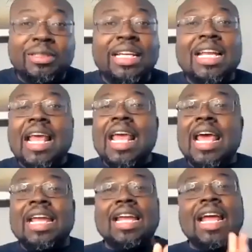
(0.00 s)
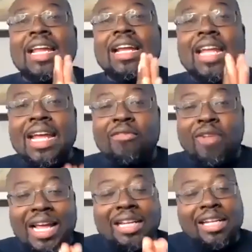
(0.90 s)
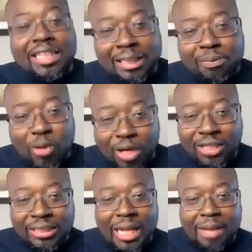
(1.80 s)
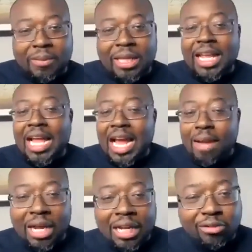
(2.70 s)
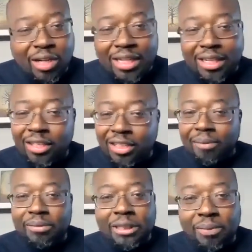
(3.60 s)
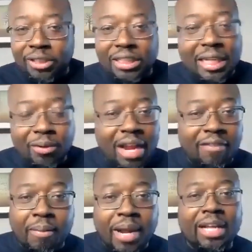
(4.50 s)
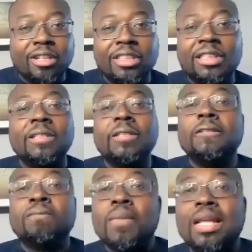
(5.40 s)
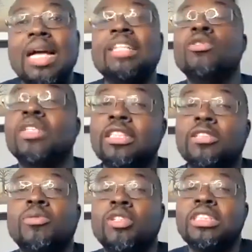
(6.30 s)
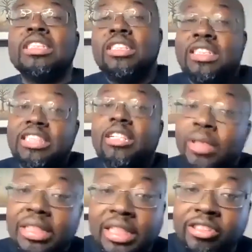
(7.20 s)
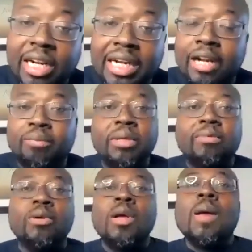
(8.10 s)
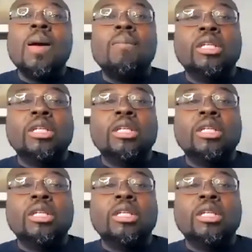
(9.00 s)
You know what I'm saying? And and again, in in this part of the statement, I'm not trying to lump this person in with everybody else because I do think this person generally does try to help people.